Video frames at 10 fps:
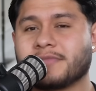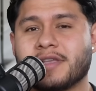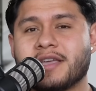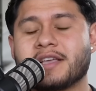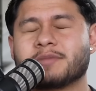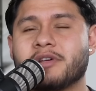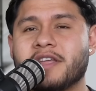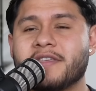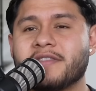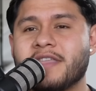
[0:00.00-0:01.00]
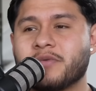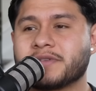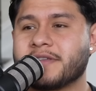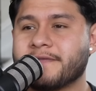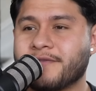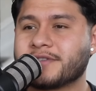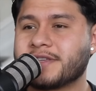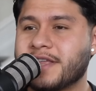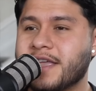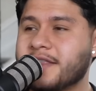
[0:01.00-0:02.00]
Yeah, guys, but I think that was it for
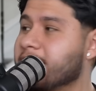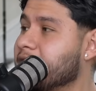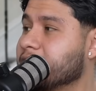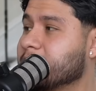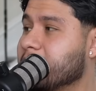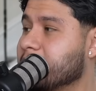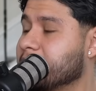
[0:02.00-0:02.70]
today. Anything else, babe?